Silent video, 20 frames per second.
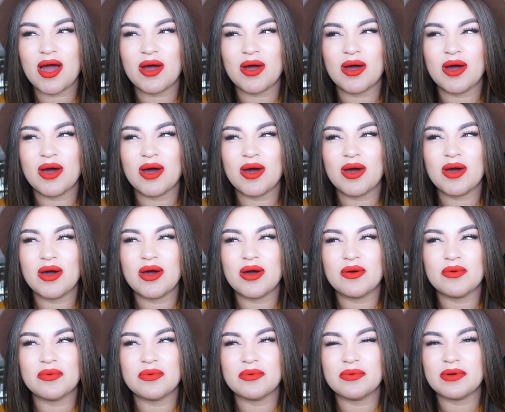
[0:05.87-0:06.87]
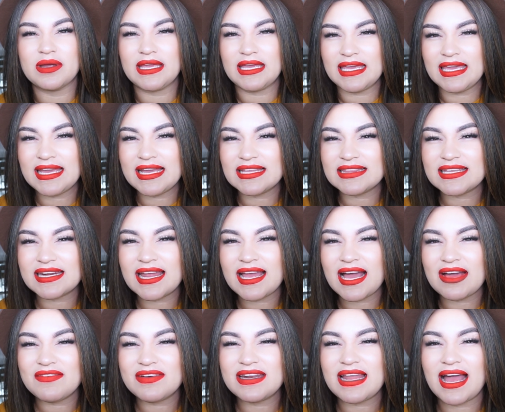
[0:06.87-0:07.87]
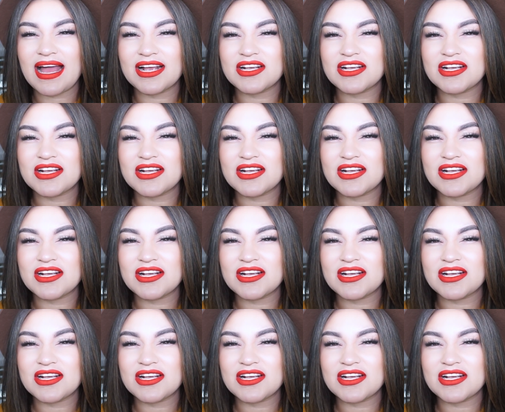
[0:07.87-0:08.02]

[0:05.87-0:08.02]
a week that I haven't